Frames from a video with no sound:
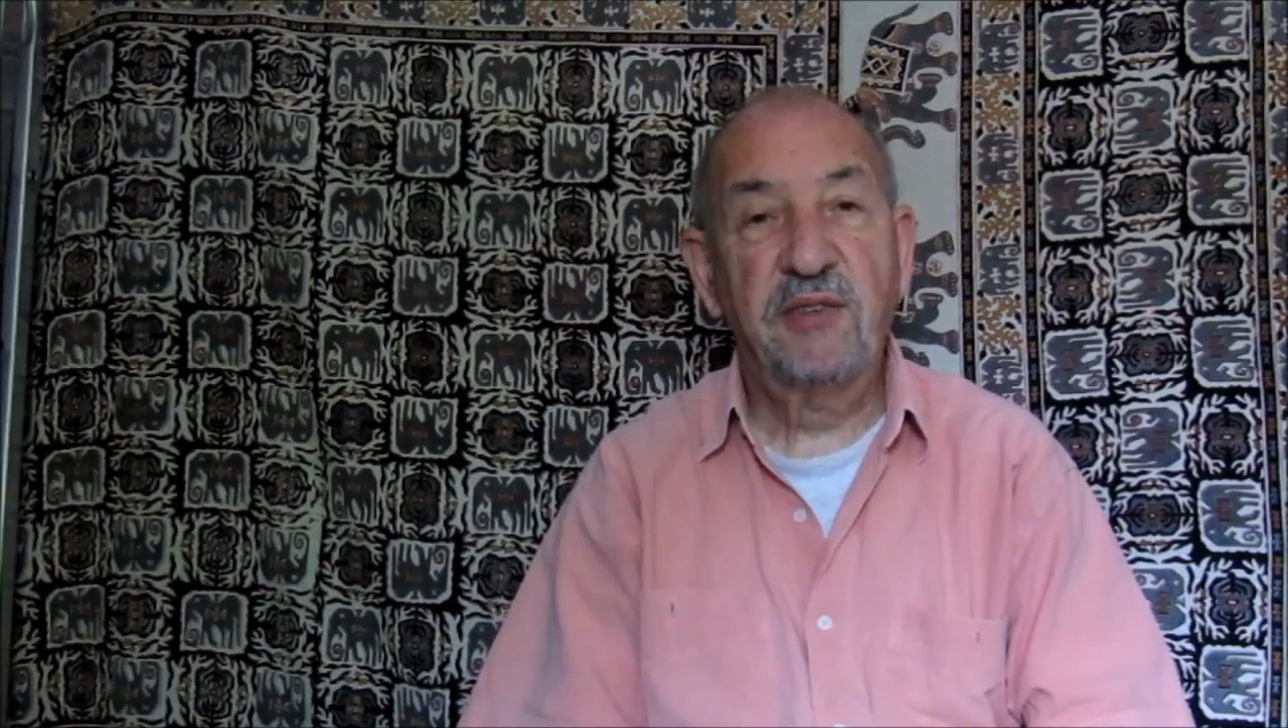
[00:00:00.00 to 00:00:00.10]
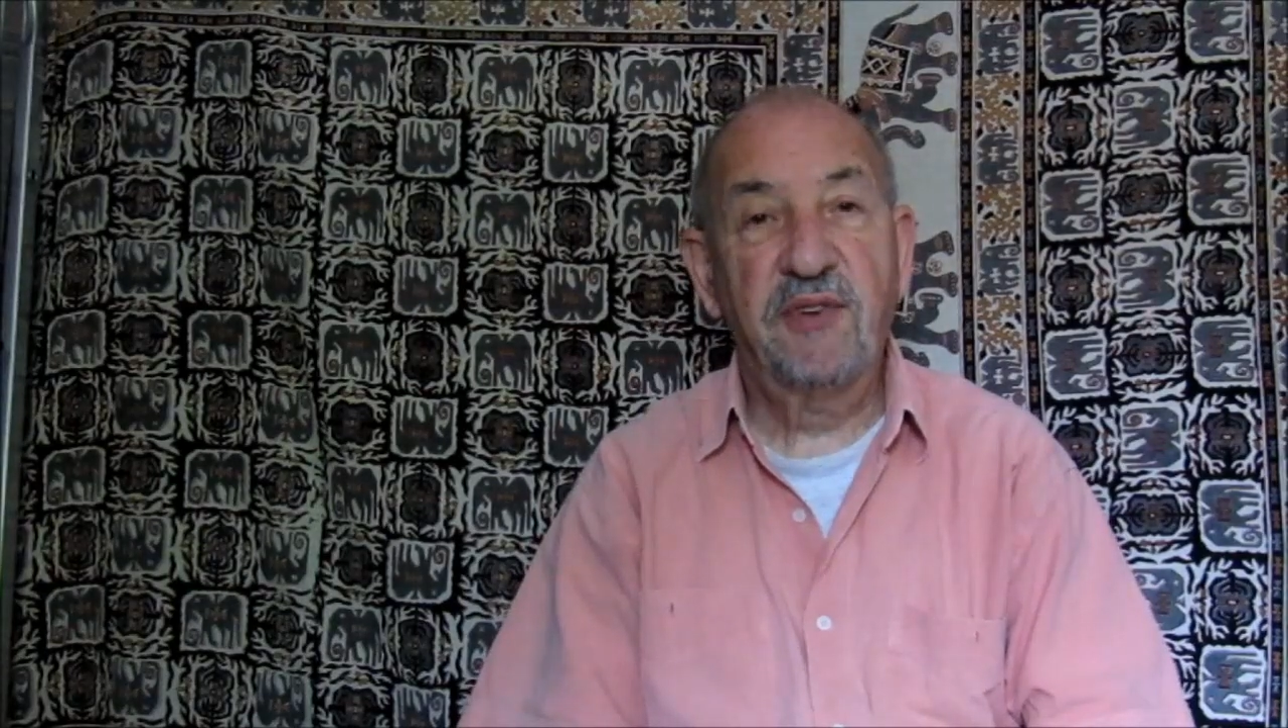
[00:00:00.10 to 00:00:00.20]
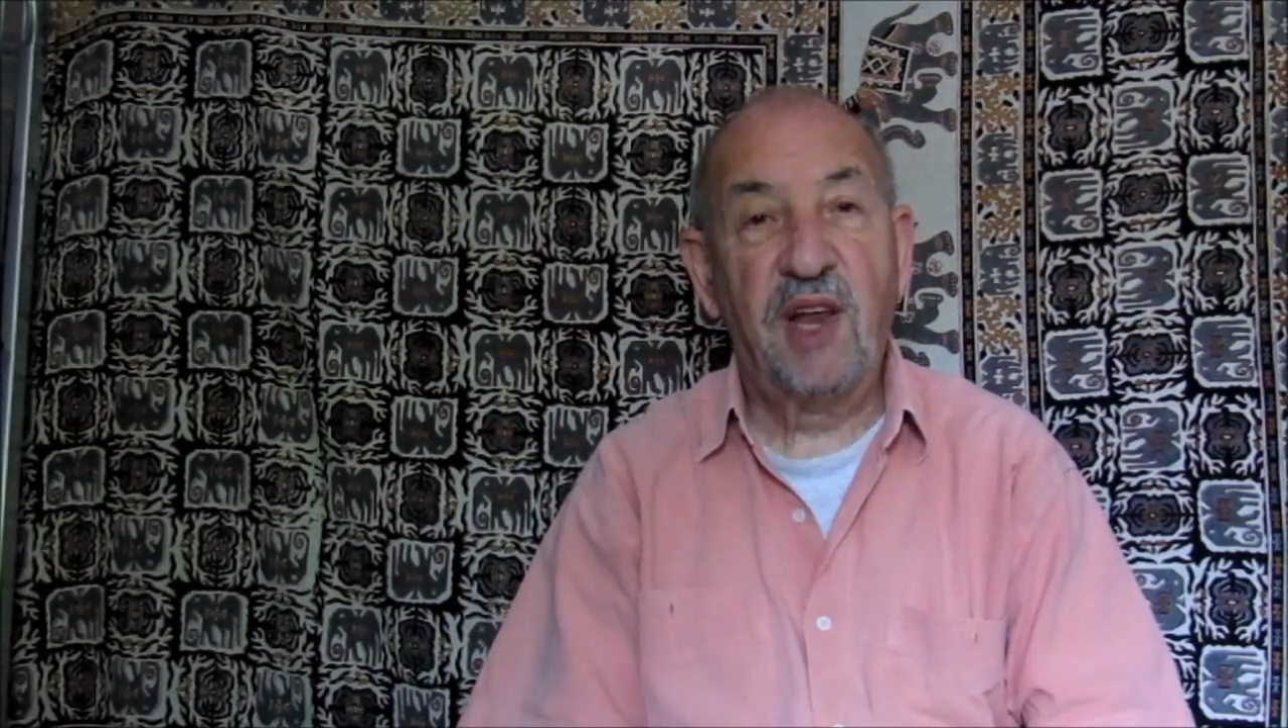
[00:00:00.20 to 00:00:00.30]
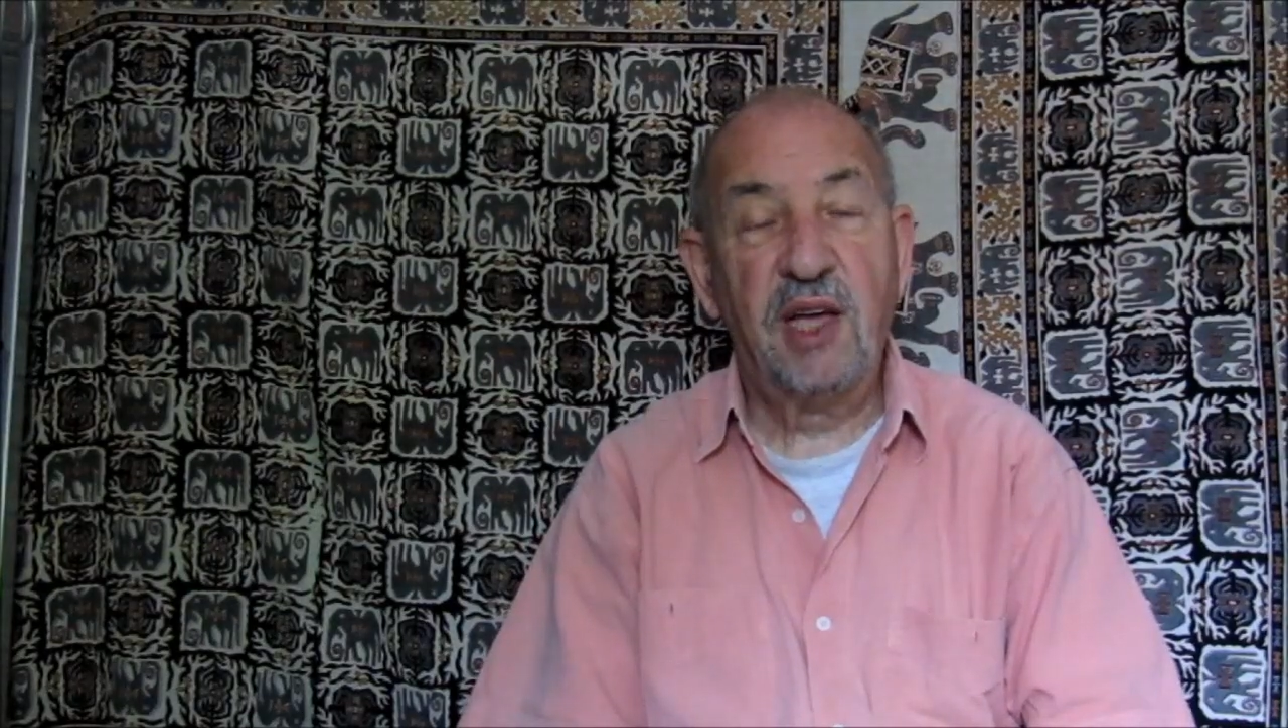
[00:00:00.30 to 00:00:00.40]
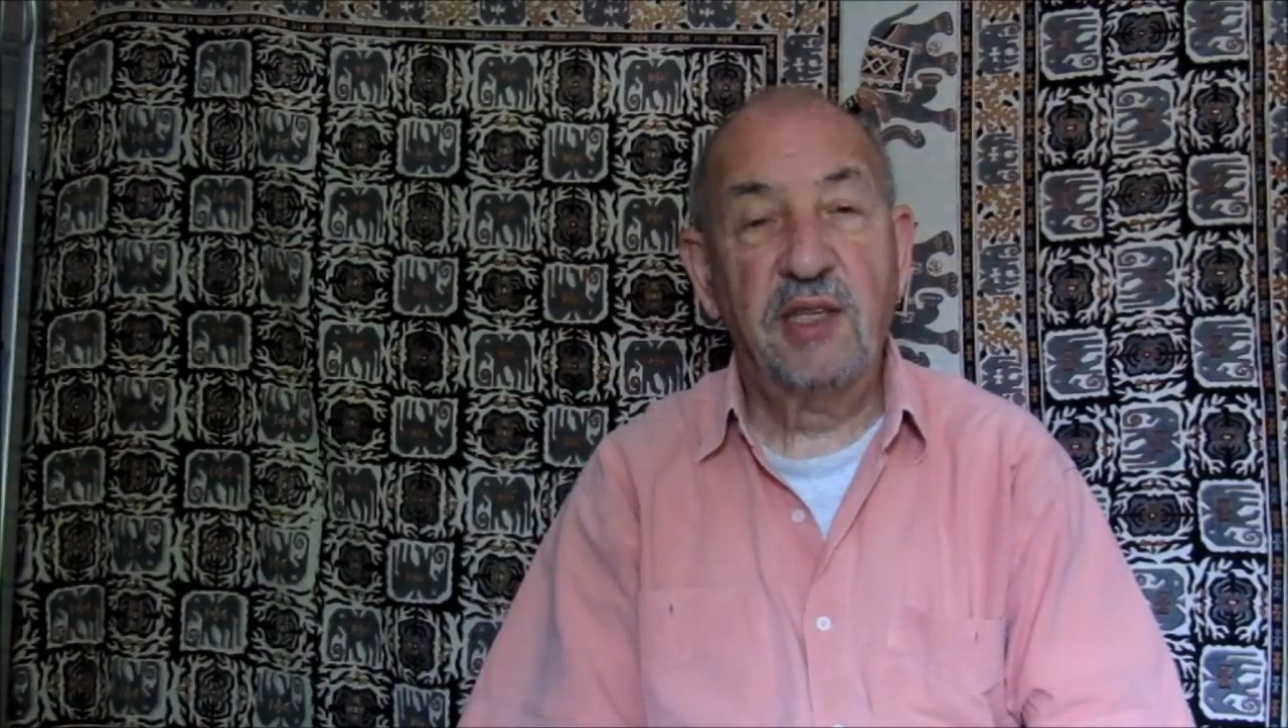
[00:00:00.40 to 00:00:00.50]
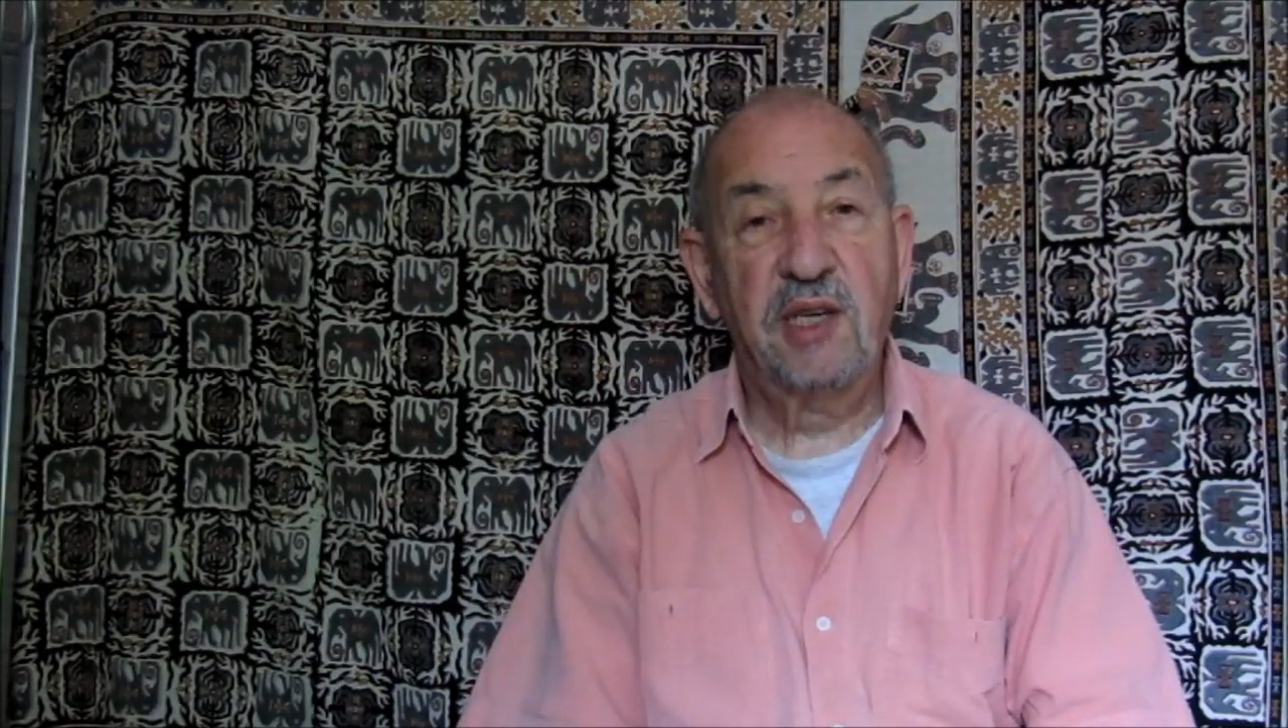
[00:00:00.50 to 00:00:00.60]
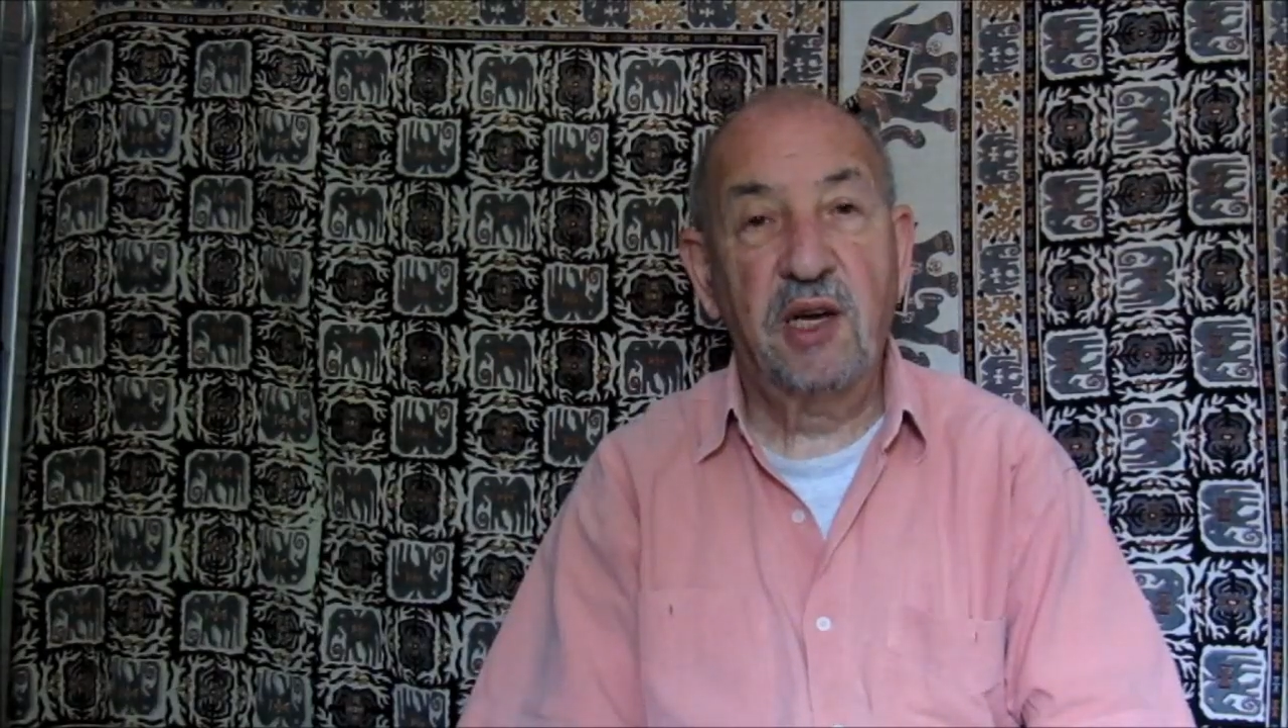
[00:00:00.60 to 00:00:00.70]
of light